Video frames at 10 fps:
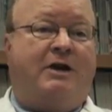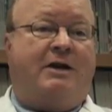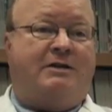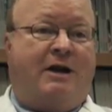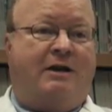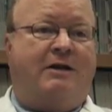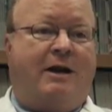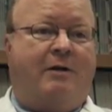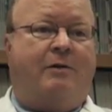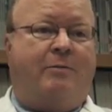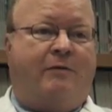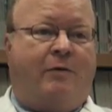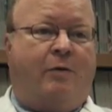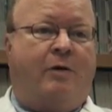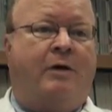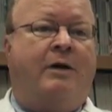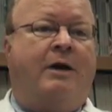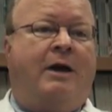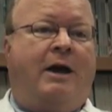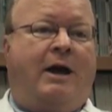has not encountered before
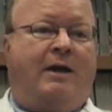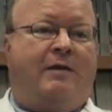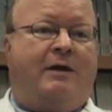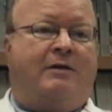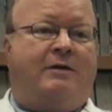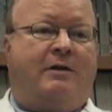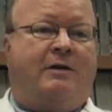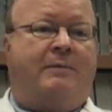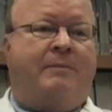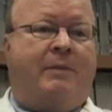and that uh,